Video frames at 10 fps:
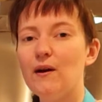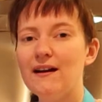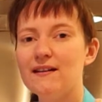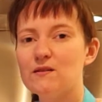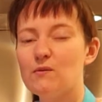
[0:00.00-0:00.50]

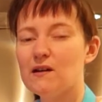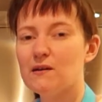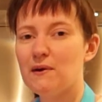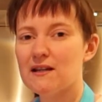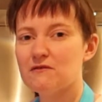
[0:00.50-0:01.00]
and welcome
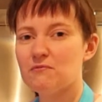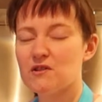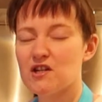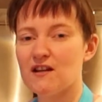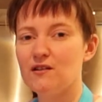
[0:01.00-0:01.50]
back to my
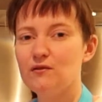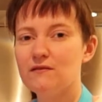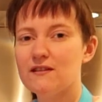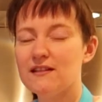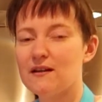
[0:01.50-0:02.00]
channel.
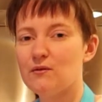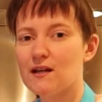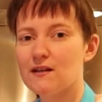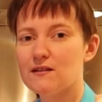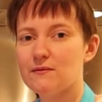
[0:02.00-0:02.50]
Today we're
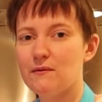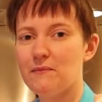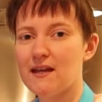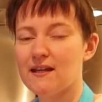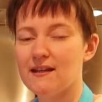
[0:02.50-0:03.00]
going to be
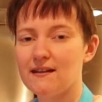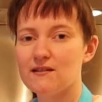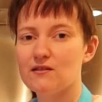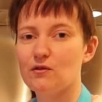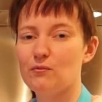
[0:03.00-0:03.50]
making
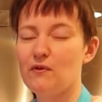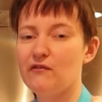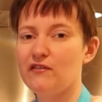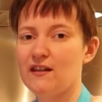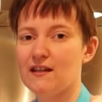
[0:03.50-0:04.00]
some
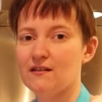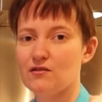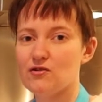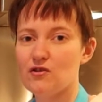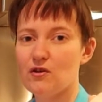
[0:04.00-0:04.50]
vegan
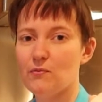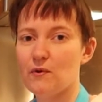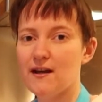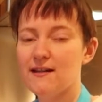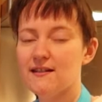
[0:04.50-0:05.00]

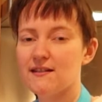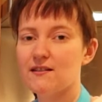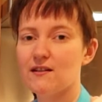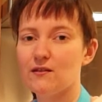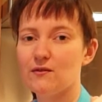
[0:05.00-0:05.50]
shortbread,
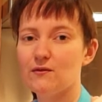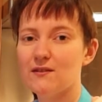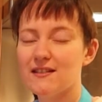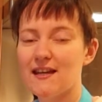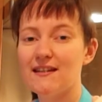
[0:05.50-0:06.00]
so
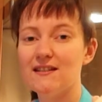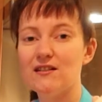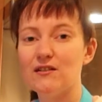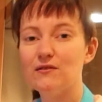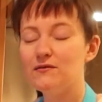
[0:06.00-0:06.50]
stay
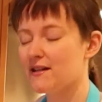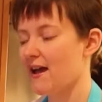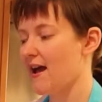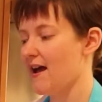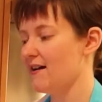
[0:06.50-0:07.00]
tuned
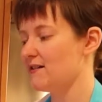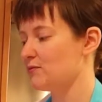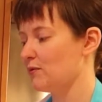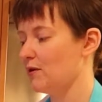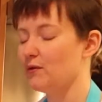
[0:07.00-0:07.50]
and
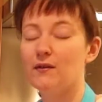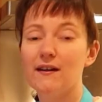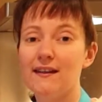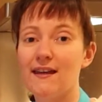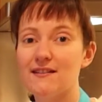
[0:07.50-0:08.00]
we'll
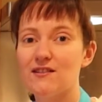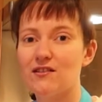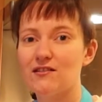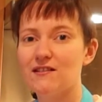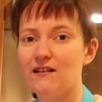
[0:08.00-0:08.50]
get
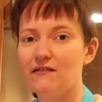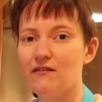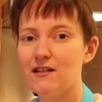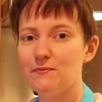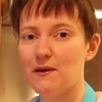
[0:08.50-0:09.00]
started on the
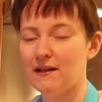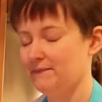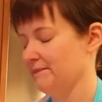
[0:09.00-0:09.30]
recipe.